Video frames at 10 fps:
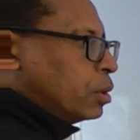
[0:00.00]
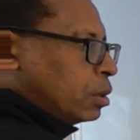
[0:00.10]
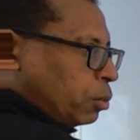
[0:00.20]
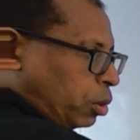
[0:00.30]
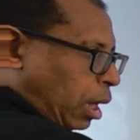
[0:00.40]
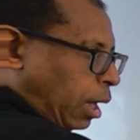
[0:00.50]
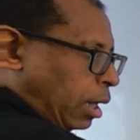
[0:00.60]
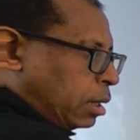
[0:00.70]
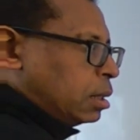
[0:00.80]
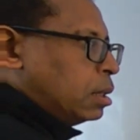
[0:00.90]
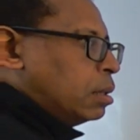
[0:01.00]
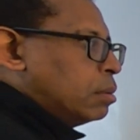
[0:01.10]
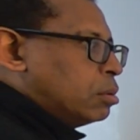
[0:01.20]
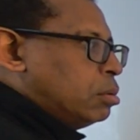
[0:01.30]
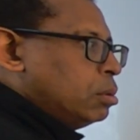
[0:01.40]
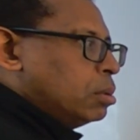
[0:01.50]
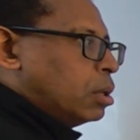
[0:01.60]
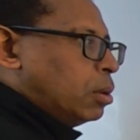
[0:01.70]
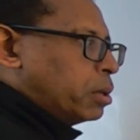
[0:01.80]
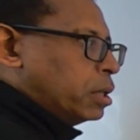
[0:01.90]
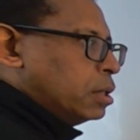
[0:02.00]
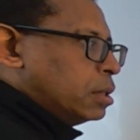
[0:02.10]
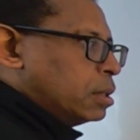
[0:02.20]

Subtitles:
would add 2 chlorines.